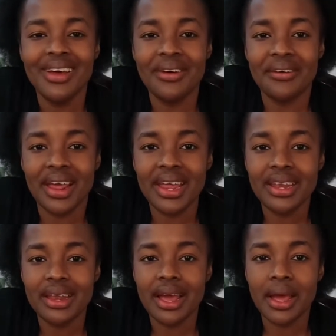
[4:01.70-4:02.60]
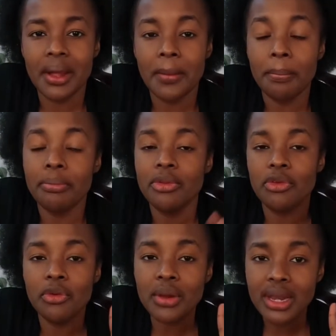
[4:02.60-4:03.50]
All right,
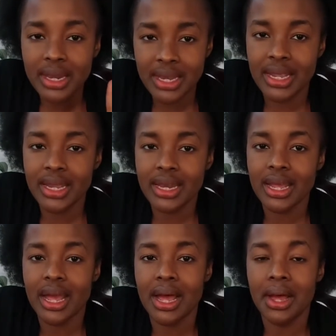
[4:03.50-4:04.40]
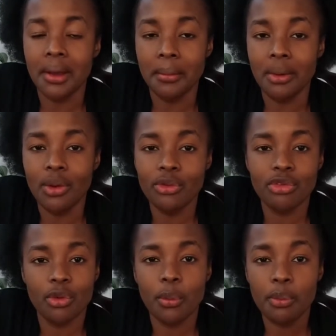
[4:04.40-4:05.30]
you need
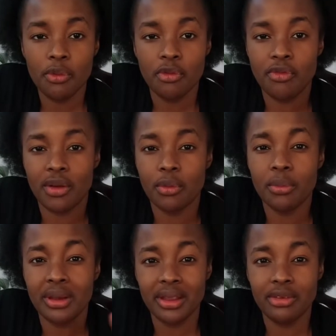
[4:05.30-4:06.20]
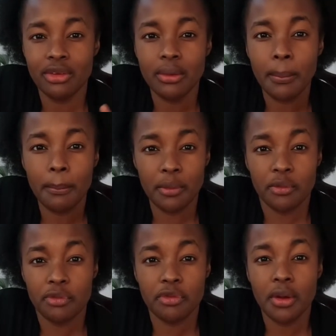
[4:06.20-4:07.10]
also proof of accommodation,
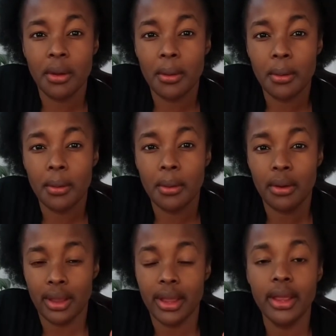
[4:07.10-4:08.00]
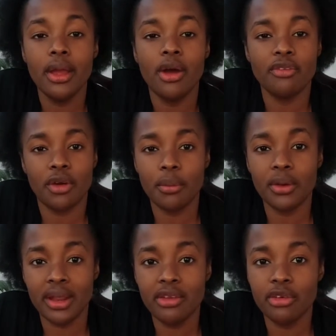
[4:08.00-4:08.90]
of
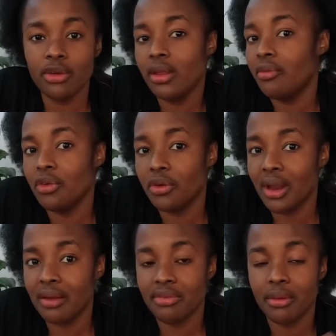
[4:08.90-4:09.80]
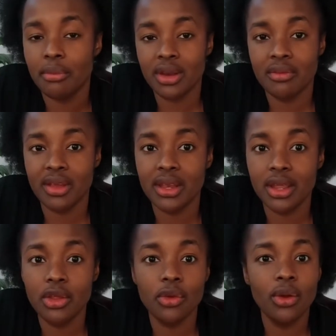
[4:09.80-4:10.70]
accommodation. If you don't have somebody
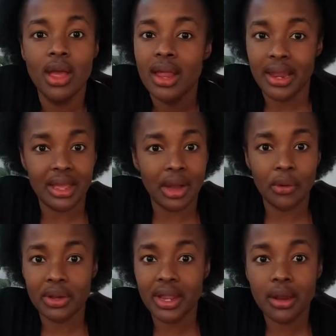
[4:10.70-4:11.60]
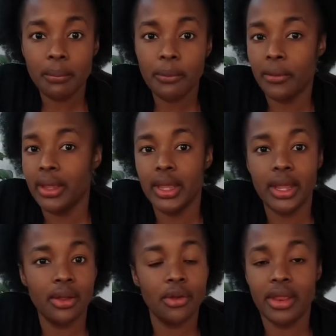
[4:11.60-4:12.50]
inviting you, like a hotel
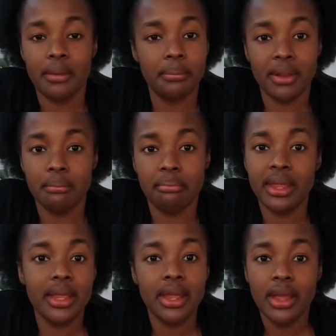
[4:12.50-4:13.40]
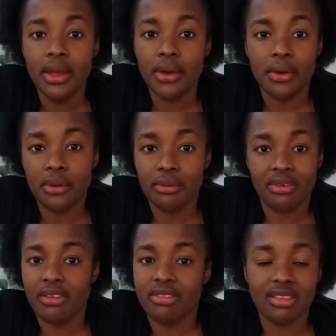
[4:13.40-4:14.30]
booking, Airbnb, or
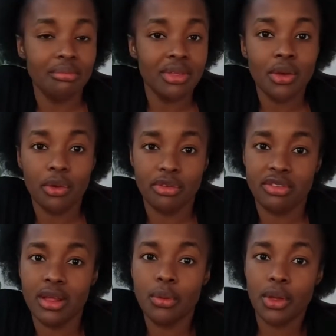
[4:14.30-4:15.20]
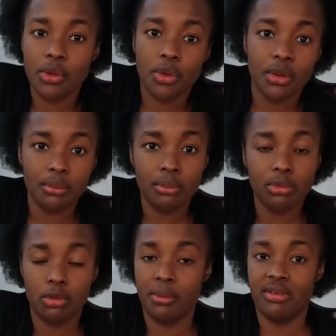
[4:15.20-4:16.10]
just something hostel where you're
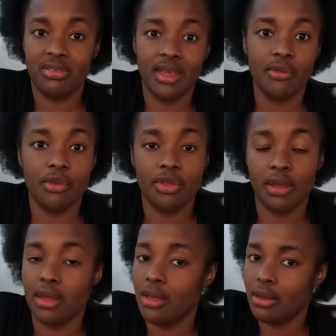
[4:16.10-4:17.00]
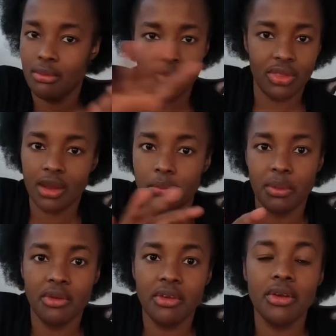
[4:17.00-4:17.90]
going to be staying for that
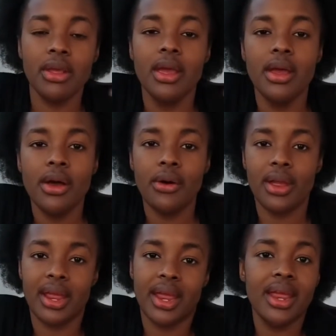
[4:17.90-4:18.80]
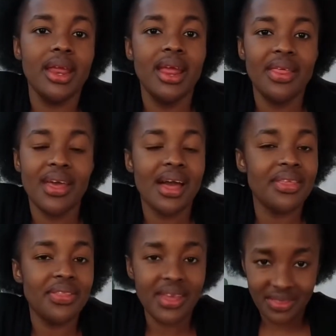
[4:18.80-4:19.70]
period, okay? The
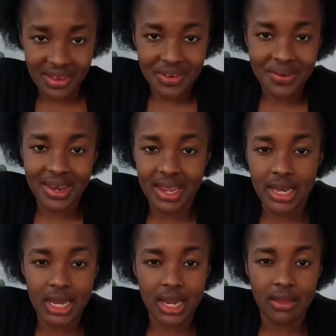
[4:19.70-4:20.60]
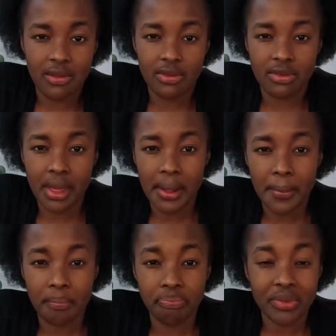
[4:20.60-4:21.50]
other thing that you need is
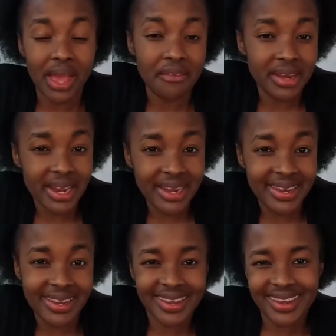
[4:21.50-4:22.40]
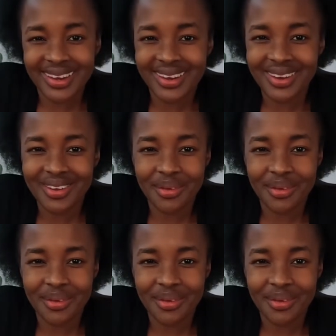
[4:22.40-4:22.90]
a return ticket